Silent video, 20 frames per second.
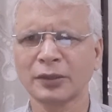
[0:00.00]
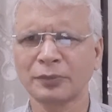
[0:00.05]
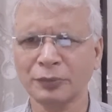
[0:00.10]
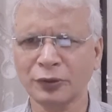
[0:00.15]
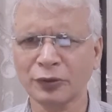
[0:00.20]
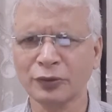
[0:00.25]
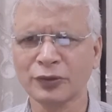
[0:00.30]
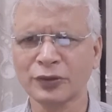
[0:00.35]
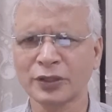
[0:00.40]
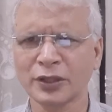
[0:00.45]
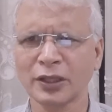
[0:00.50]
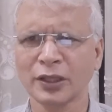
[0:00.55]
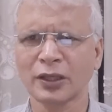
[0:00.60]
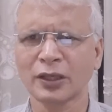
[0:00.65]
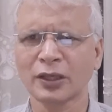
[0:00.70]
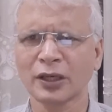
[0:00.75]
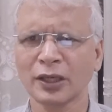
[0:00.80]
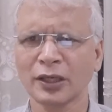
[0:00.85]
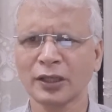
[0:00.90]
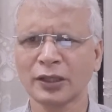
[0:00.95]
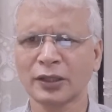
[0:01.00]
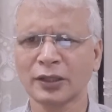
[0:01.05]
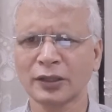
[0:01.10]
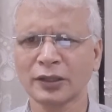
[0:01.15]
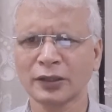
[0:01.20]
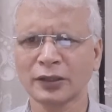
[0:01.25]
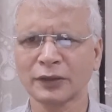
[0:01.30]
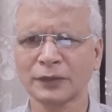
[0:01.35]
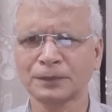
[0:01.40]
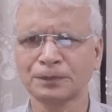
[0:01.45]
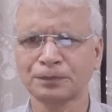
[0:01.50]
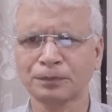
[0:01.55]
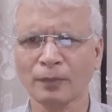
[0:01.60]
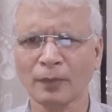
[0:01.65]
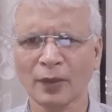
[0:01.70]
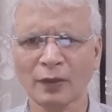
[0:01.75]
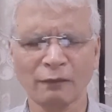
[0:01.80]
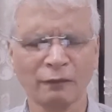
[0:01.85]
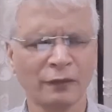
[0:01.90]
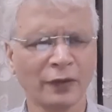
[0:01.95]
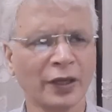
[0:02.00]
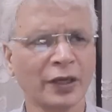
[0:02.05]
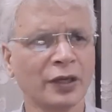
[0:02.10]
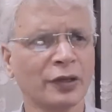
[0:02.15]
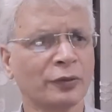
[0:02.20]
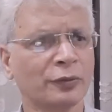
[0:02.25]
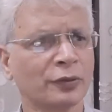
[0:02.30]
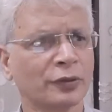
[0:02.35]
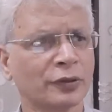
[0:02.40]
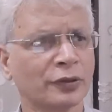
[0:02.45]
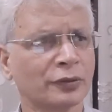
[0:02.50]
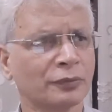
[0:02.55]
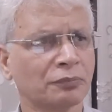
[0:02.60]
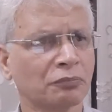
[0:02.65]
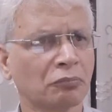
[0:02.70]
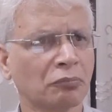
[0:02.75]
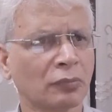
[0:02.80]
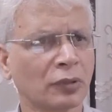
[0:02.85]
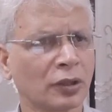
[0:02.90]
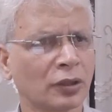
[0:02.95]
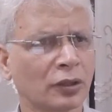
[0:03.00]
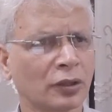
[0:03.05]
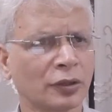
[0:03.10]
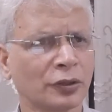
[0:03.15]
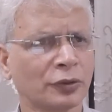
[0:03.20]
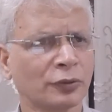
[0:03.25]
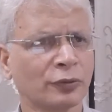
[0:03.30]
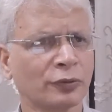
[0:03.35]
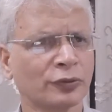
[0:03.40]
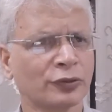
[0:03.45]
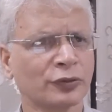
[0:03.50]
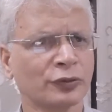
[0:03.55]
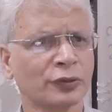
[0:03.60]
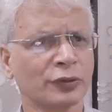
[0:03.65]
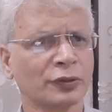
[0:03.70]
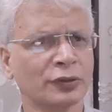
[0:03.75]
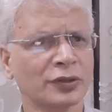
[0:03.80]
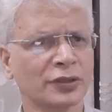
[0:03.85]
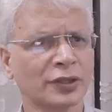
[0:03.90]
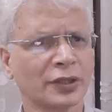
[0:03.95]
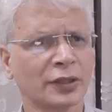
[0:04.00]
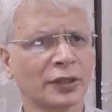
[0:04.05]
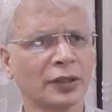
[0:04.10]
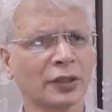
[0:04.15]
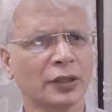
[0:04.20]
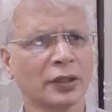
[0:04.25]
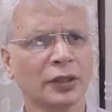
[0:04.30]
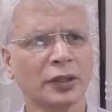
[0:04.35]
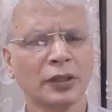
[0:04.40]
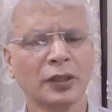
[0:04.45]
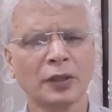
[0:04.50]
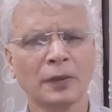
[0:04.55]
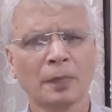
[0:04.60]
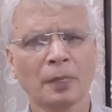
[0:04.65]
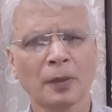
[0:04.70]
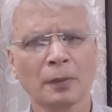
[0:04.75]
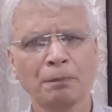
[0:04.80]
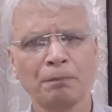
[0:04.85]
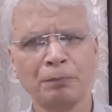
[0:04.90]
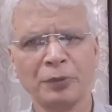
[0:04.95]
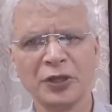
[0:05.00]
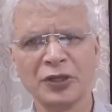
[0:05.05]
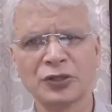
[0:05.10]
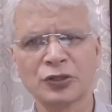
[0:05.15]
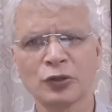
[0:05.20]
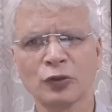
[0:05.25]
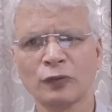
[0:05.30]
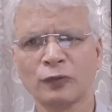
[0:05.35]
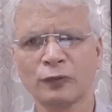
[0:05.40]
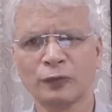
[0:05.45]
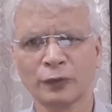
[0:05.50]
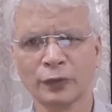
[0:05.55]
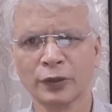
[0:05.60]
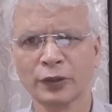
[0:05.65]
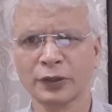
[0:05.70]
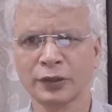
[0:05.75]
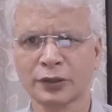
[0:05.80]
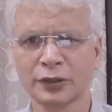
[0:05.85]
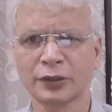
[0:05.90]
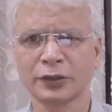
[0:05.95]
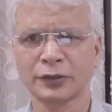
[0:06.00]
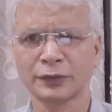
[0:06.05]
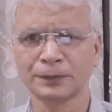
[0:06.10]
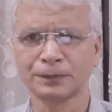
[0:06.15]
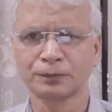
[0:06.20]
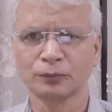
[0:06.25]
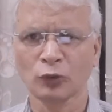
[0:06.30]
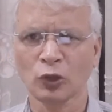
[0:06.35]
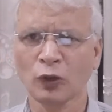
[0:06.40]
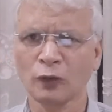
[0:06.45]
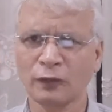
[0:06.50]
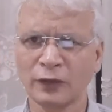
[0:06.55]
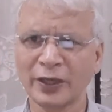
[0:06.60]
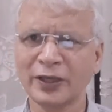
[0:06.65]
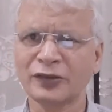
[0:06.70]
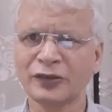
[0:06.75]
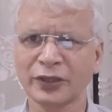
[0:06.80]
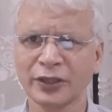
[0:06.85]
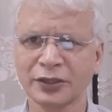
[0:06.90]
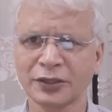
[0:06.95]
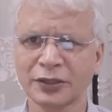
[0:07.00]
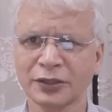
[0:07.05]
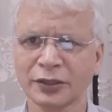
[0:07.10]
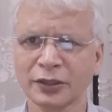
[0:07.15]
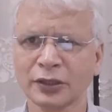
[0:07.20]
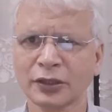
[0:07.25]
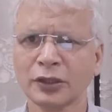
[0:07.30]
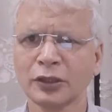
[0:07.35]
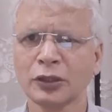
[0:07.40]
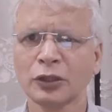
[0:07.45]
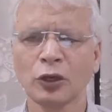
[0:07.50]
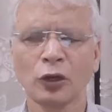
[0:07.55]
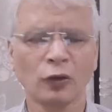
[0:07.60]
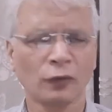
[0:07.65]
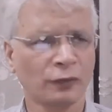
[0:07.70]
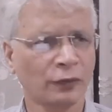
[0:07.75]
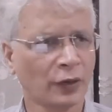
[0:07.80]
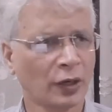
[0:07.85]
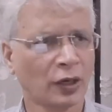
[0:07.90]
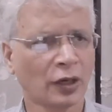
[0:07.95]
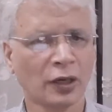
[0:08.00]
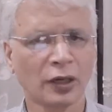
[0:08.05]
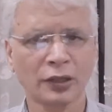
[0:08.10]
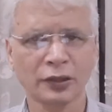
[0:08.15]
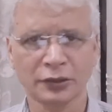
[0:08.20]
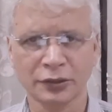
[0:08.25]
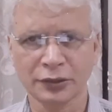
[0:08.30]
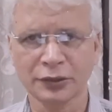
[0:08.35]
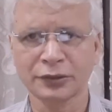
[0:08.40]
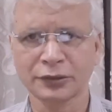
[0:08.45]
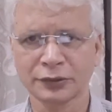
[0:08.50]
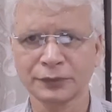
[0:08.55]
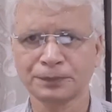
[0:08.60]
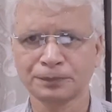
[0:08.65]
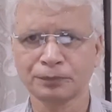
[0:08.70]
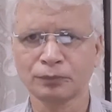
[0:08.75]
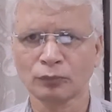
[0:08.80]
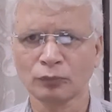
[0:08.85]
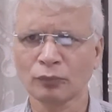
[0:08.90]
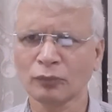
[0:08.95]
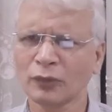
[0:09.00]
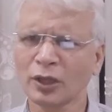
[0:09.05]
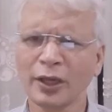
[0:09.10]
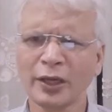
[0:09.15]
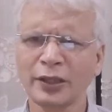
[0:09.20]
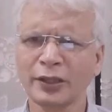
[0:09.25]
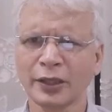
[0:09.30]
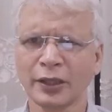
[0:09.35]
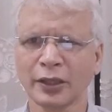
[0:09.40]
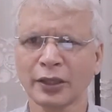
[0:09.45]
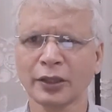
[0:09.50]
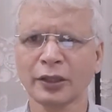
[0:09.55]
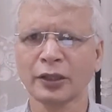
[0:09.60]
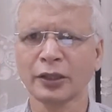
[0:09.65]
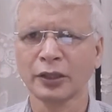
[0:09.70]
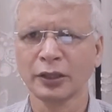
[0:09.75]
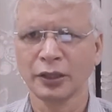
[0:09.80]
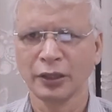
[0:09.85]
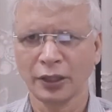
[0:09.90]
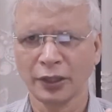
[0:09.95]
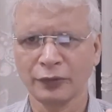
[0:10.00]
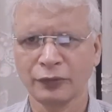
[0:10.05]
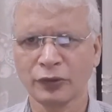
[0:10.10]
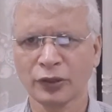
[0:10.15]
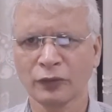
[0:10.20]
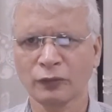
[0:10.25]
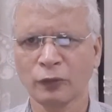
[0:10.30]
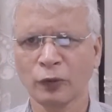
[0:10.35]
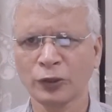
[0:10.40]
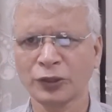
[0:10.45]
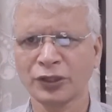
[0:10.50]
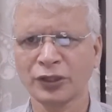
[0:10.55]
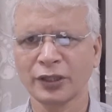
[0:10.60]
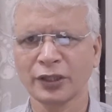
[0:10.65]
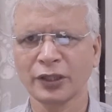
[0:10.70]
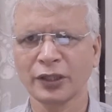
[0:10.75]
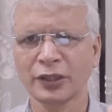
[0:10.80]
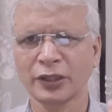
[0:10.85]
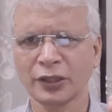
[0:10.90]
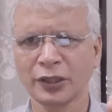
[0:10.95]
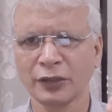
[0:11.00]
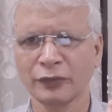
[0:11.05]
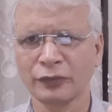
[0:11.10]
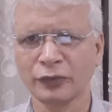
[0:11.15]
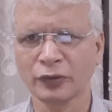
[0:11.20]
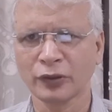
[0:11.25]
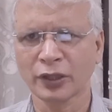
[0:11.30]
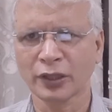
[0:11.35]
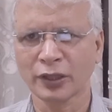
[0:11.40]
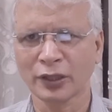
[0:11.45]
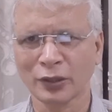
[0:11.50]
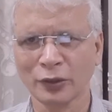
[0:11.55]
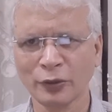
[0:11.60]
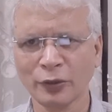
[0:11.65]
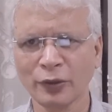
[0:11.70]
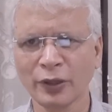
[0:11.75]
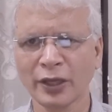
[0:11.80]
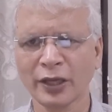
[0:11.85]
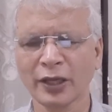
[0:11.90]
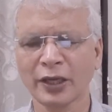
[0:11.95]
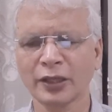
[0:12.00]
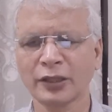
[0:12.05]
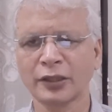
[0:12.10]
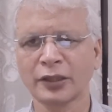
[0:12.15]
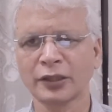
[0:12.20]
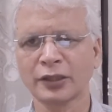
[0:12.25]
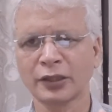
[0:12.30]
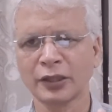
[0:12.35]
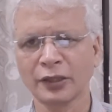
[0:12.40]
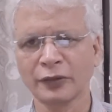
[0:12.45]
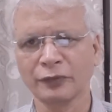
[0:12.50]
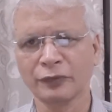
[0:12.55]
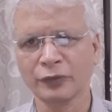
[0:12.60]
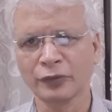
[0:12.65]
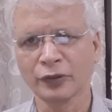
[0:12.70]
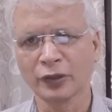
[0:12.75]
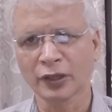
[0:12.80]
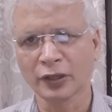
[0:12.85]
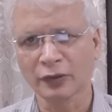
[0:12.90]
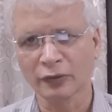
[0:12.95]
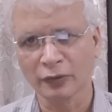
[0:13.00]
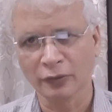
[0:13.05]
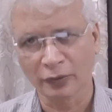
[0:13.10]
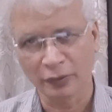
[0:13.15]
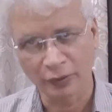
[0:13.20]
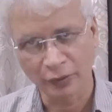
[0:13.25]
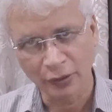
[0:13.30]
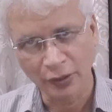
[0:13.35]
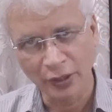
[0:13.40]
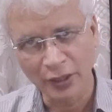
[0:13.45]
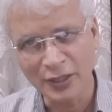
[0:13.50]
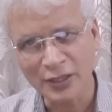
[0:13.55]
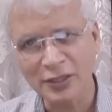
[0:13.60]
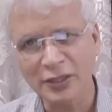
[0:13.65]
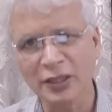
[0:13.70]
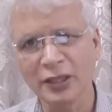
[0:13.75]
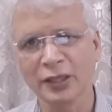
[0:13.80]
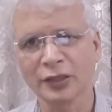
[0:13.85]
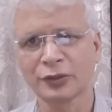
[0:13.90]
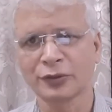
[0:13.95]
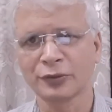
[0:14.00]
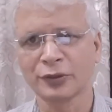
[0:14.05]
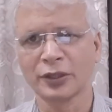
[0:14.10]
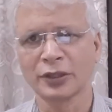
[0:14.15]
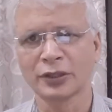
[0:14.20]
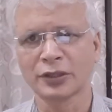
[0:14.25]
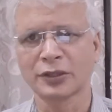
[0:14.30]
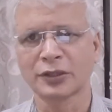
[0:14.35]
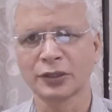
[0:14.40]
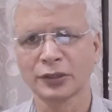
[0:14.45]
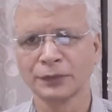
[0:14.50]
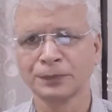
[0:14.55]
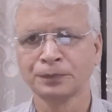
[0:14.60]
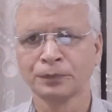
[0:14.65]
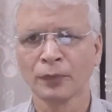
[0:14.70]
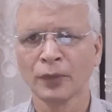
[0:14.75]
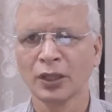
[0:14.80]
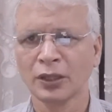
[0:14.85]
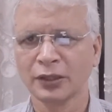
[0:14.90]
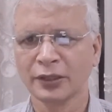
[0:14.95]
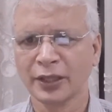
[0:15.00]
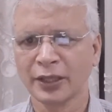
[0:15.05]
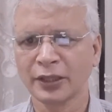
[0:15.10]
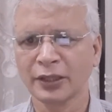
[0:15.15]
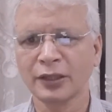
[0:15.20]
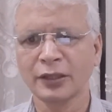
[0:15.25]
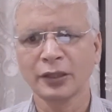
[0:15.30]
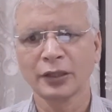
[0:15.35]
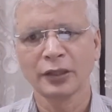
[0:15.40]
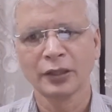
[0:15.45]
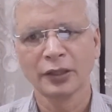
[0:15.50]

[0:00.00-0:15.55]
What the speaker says: music, like very good, you could say, piece of work, of literature, of art, anything. If you are watching it, if you are looking at it, if you are listening to it, then